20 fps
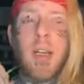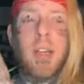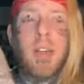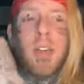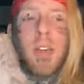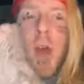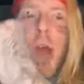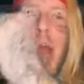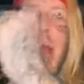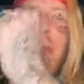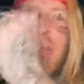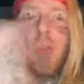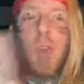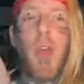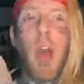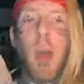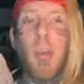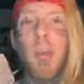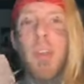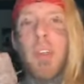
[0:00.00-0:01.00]
So I
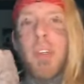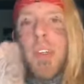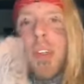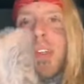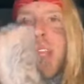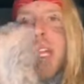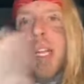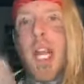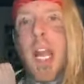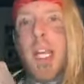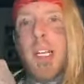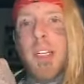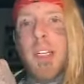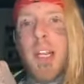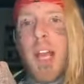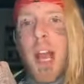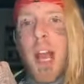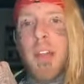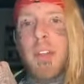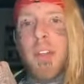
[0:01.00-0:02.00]
promise on the next
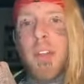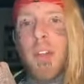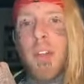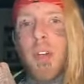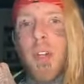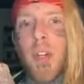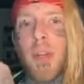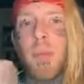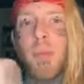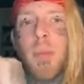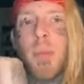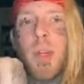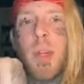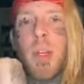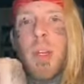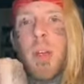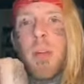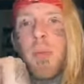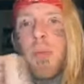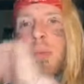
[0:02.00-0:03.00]
live stream,
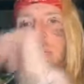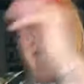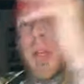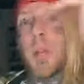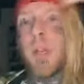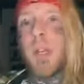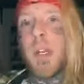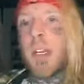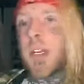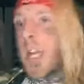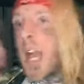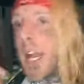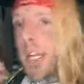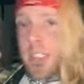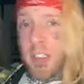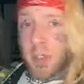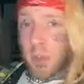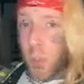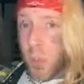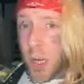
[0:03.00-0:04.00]
maybe
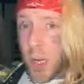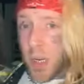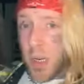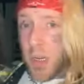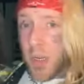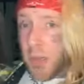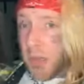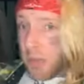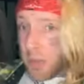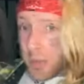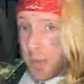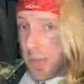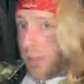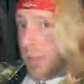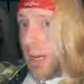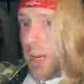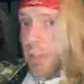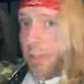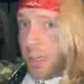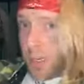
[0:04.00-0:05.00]
next week,
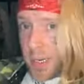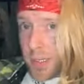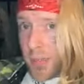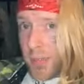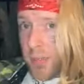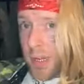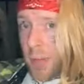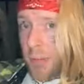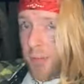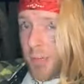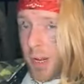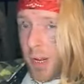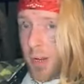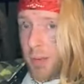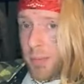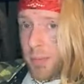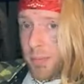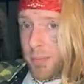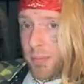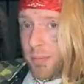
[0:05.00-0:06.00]
same place, same
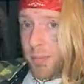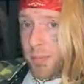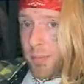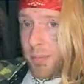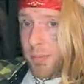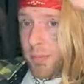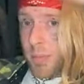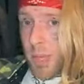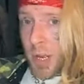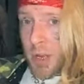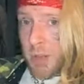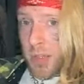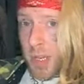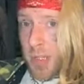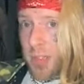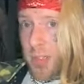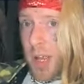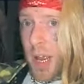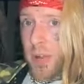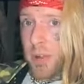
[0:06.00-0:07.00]
time. How's
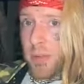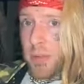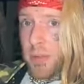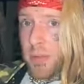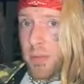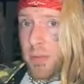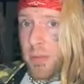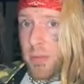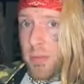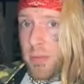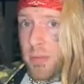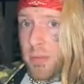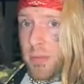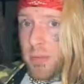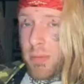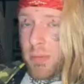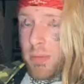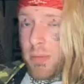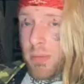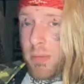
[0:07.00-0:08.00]
that sound?
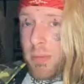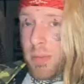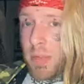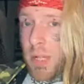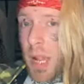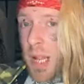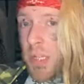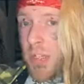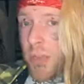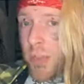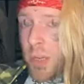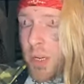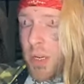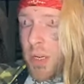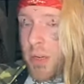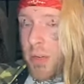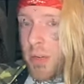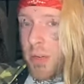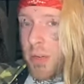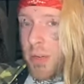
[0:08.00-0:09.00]
Next
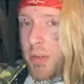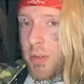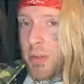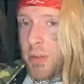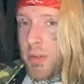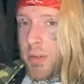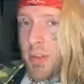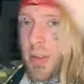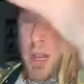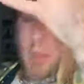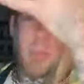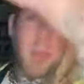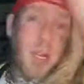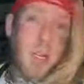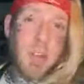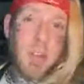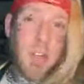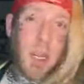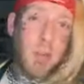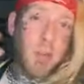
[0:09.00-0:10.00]
week, same
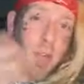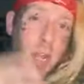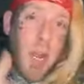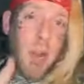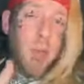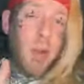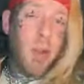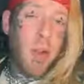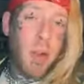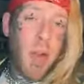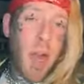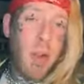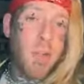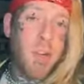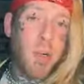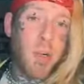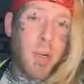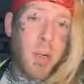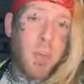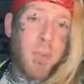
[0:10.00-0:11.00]
place, same time, another live
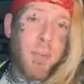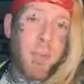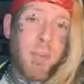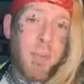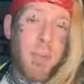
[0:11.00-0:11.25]
stream.